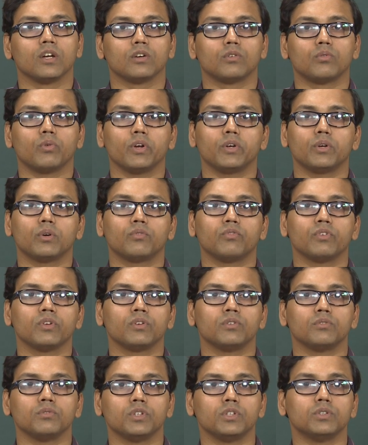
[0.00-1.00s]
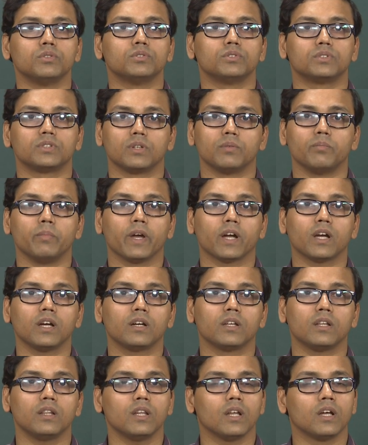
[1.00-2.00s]
quite often we use
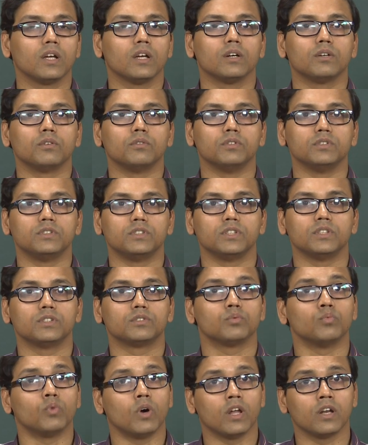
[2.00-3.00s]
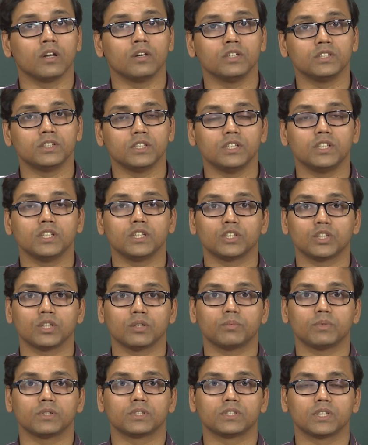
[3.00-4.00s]
Becquerel which is 1
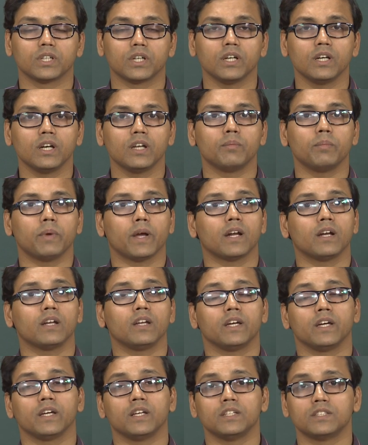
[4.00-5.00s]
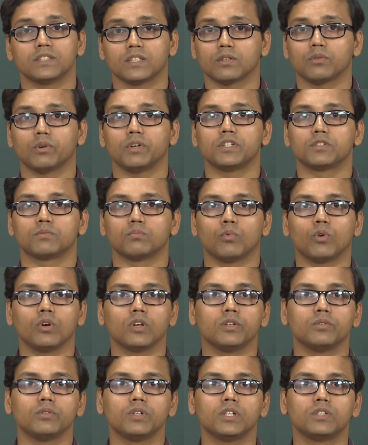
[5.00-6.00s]
disintegration per second and becquerel again is a quite
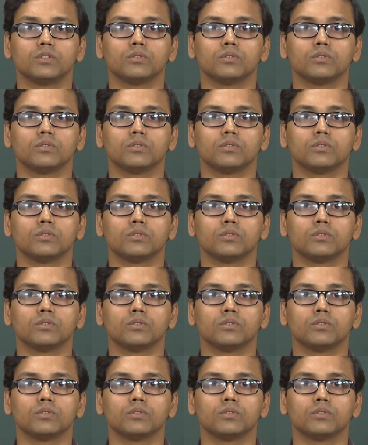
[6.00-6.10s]
small unit.